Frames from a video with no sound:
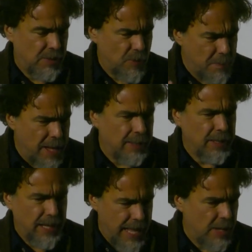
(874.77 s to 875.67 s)
the
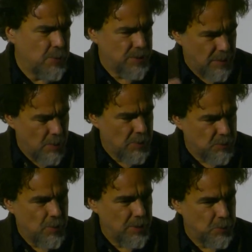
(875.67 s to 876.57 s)
grammatic language that I
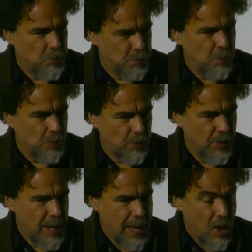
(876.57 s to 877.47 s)
was trying to explore